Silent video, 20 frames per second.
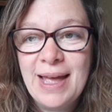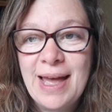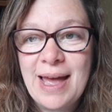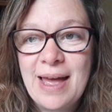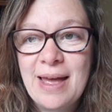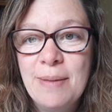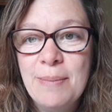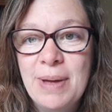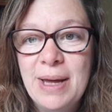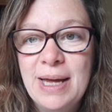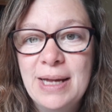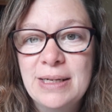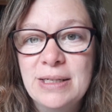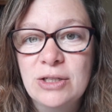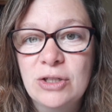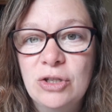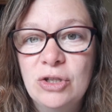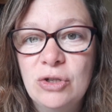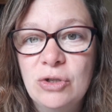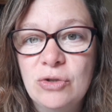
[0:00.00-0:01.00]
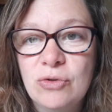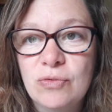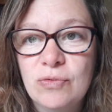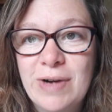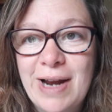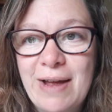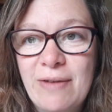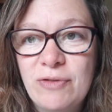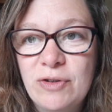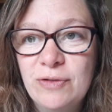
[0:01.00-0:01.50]
and a good
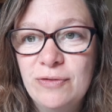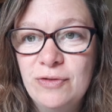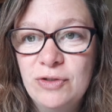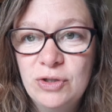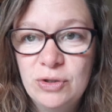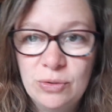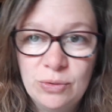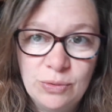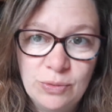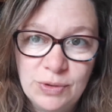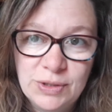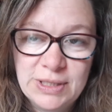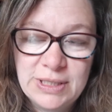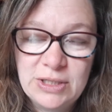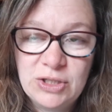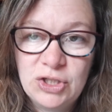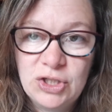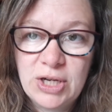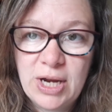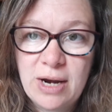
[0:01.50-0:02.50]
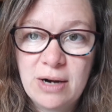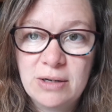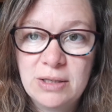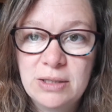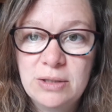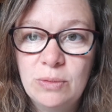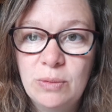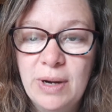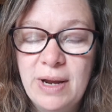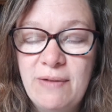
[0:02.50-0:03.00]
raft of tools to share.
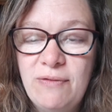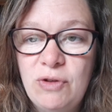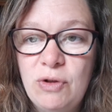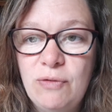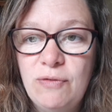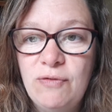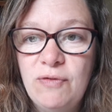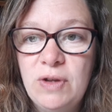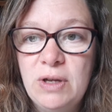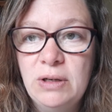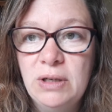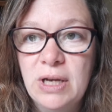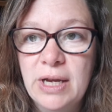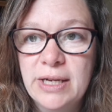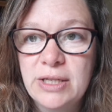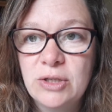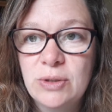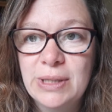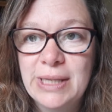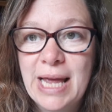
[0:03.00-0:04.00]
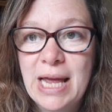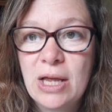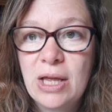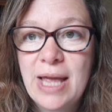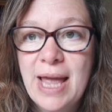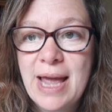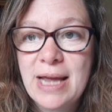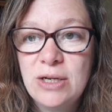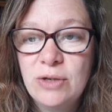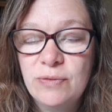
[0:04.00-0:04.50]
So if you feel like doing that,
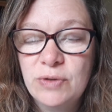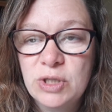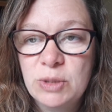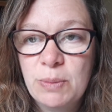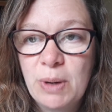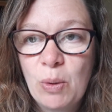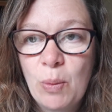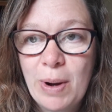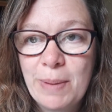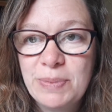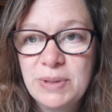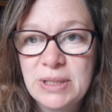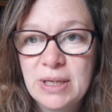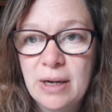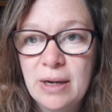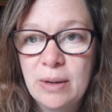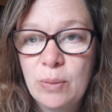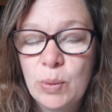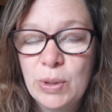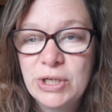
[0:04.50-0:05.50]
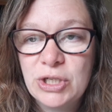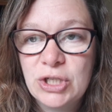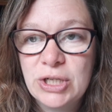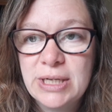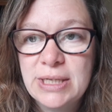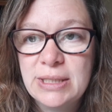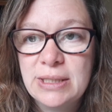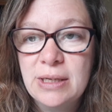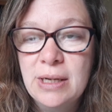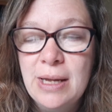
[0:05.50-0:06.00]
head over to my website, which
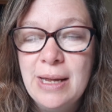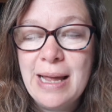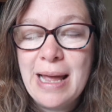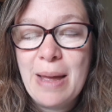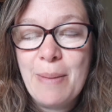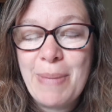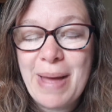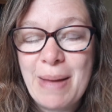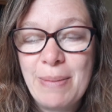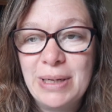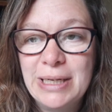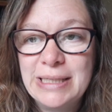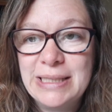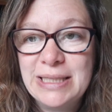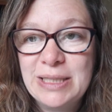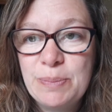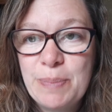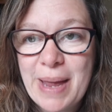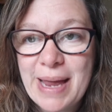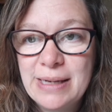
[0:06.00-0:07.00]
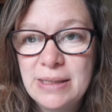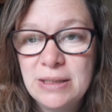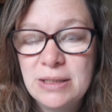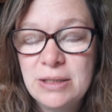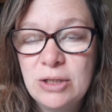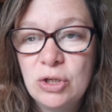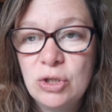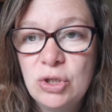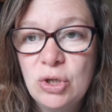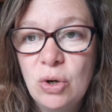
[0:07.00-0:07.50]
is
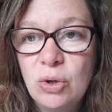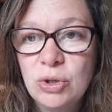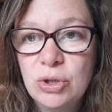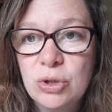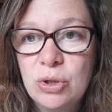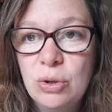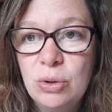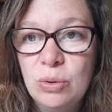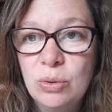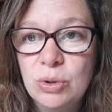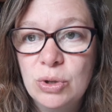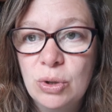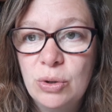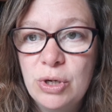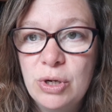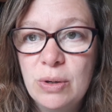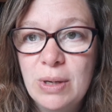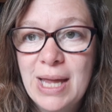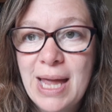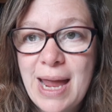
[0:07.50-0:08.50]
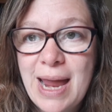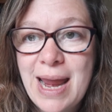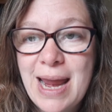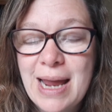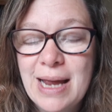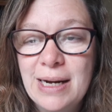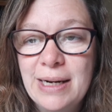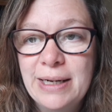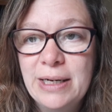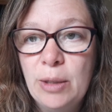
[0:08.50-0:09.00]
pamelaspence.co.uk.
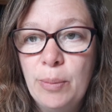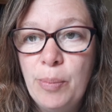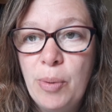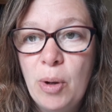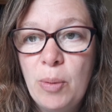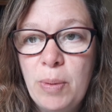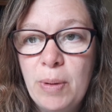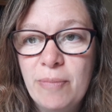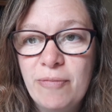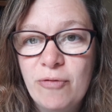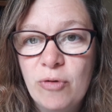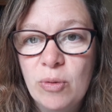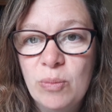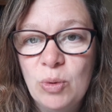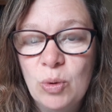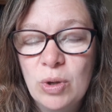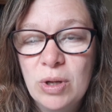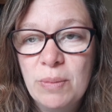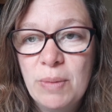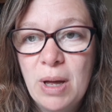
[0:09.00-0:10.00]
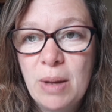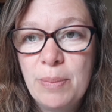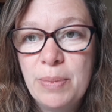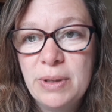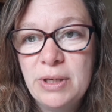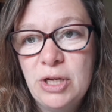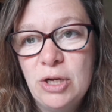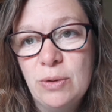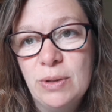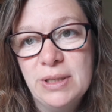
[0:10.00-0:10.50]
A little pop-up form will come up
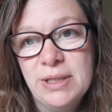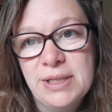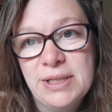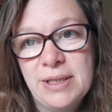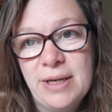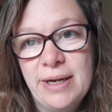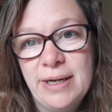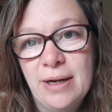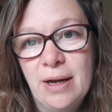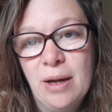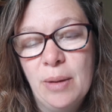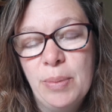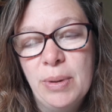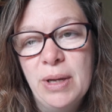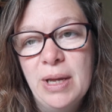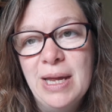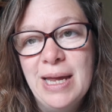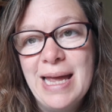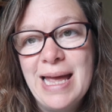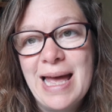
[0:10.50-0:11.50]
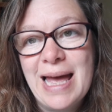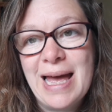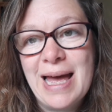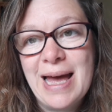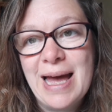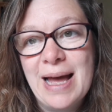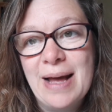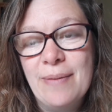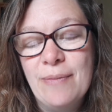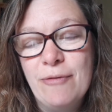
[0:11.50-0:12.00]
and you can sign up
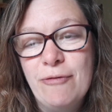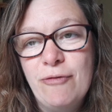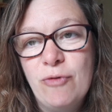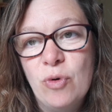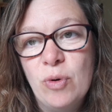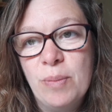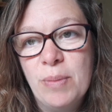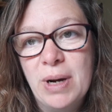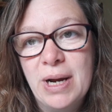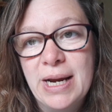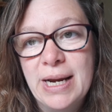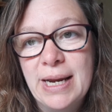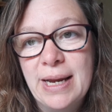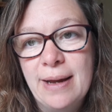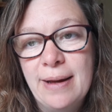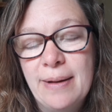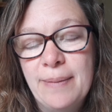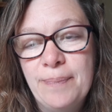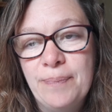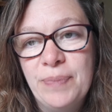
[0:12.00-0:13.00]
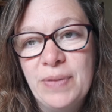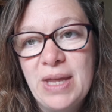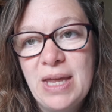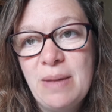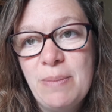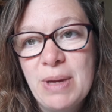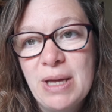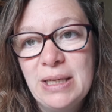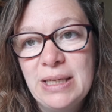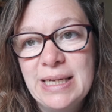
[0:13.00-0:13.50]
for my
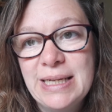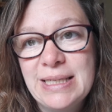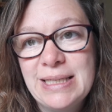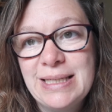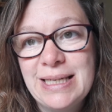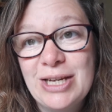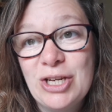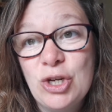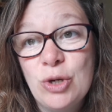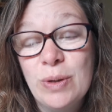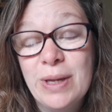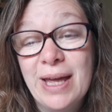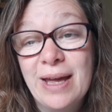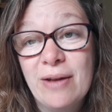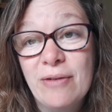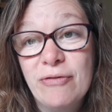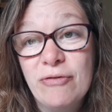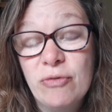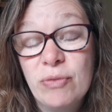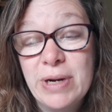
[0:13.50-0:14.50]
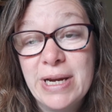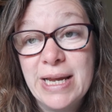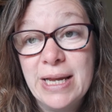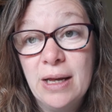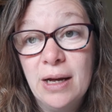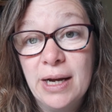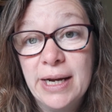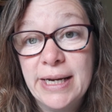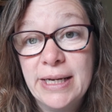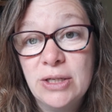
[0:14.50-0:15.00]
email list, and you get a free
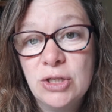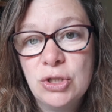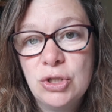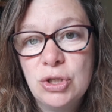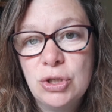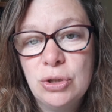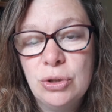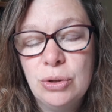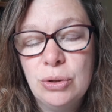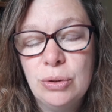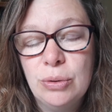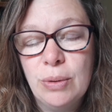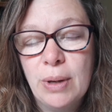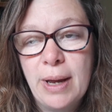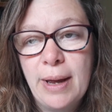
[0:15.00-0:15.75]
guide to